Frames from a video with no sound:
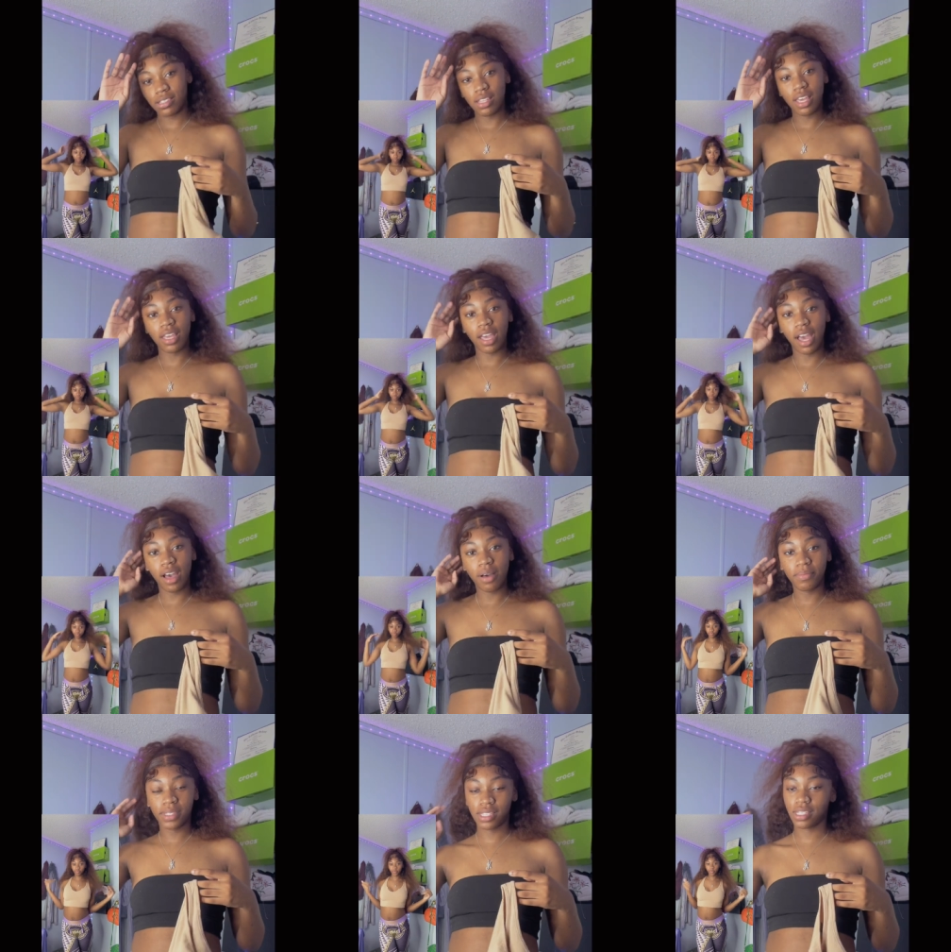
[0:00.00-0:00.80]
And y'all,
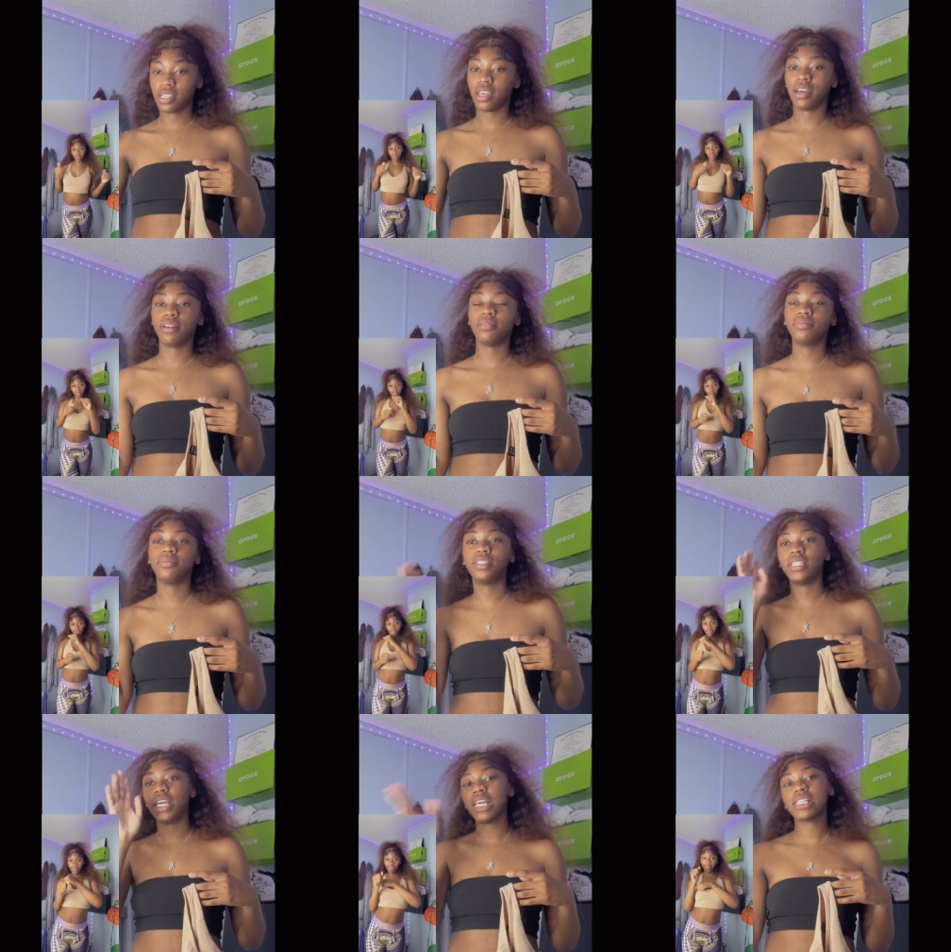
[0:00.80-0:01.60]
I'm telling y'all,
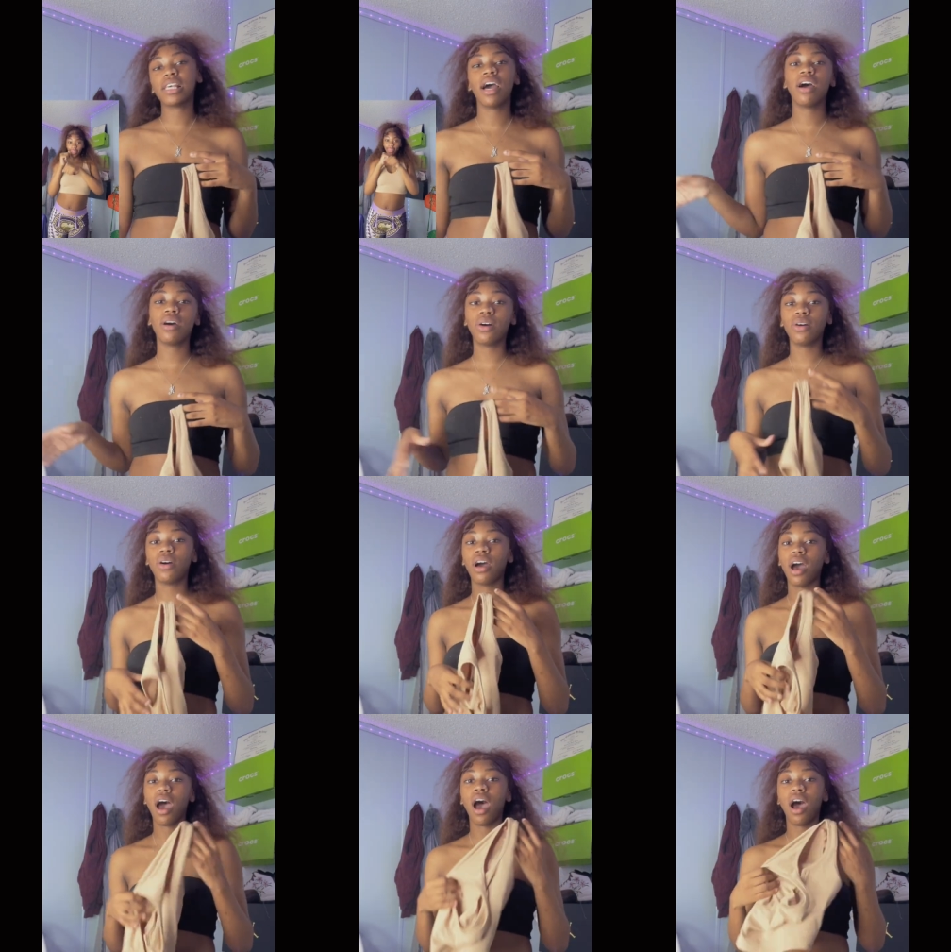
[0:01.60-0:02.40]
the next haul,
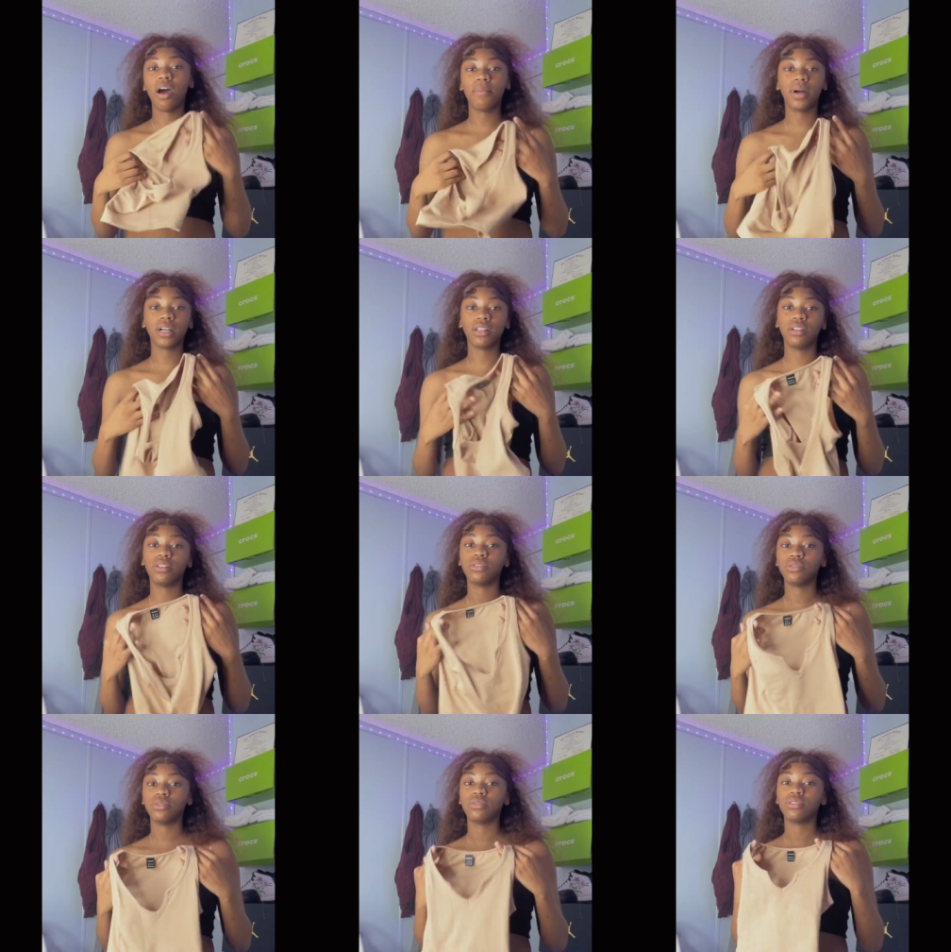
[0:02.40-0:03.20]
all my
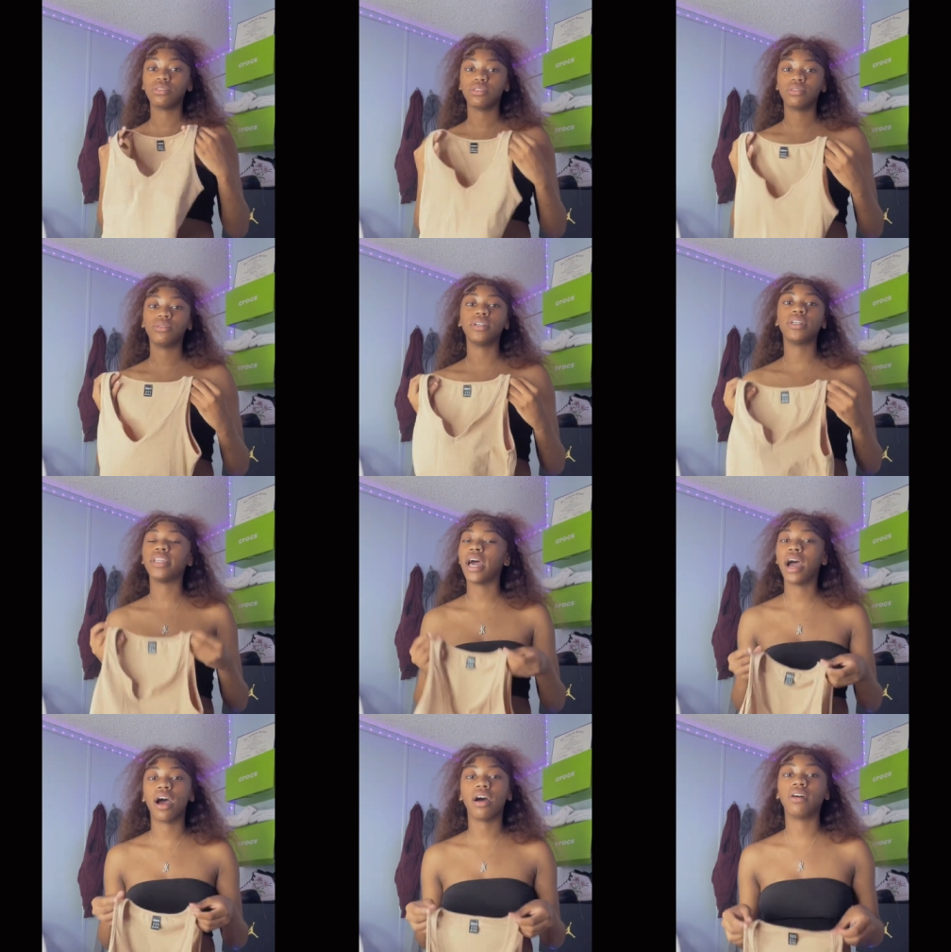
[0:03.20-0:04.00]
clothes, well,
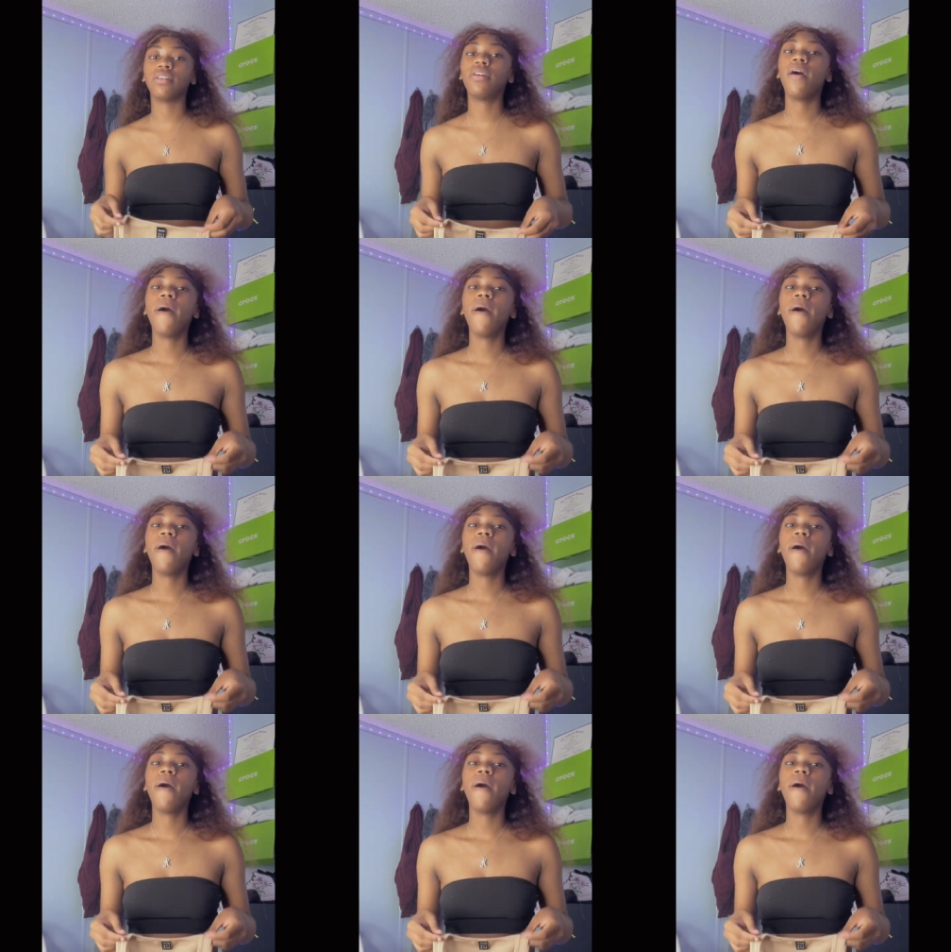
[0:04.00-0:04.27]
not all,